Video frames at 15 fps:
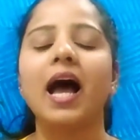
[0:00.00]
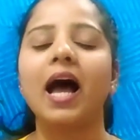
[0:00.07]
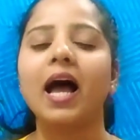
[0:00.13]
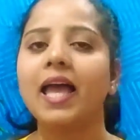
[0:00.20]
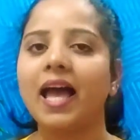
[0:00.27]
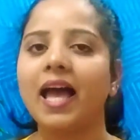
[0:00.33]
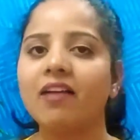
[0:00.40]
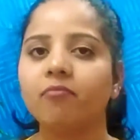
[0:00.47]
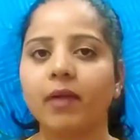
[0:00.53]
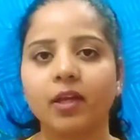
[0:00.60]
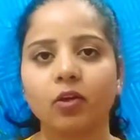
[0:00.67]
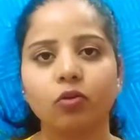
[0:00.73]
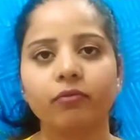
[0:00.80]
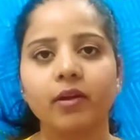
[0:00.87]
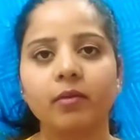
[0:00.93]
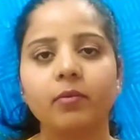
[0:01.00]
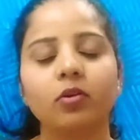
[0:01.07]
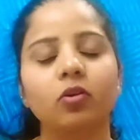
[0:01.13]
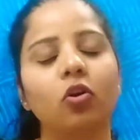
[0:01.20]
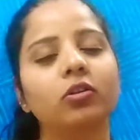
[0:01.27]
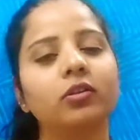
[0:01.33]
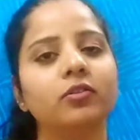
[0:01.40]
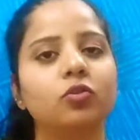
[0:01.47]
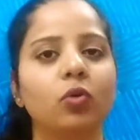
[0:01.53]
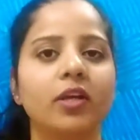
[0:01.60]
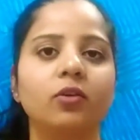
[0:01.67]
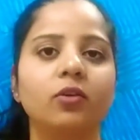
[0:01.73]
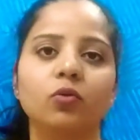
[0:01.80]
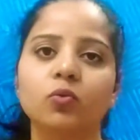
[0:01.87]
I have microfiber cloth, so I